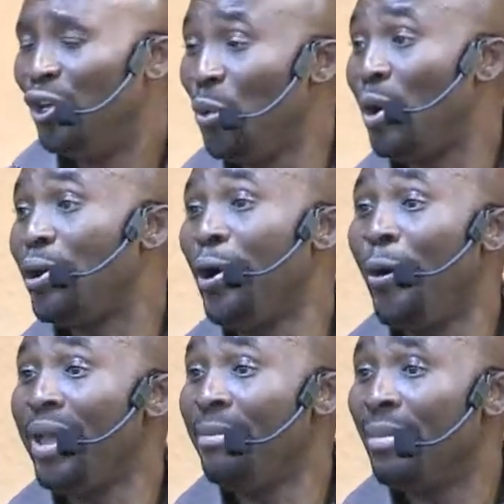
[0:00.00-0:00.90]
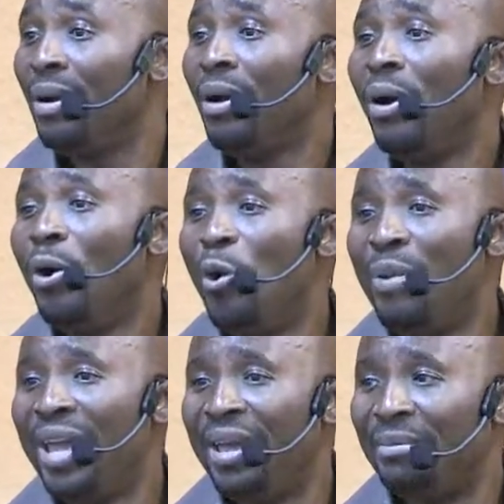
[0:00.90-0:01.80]
You want to know Him?
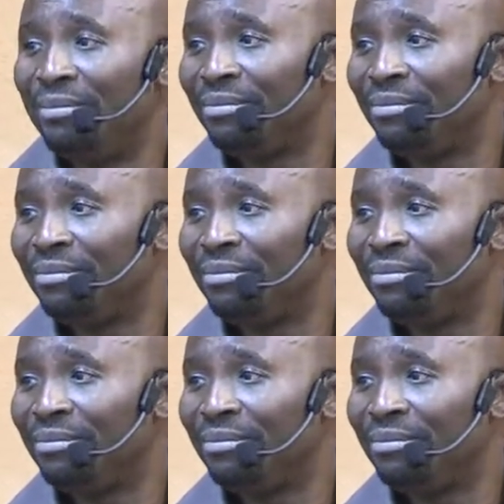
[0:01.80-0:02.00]
Obey Him.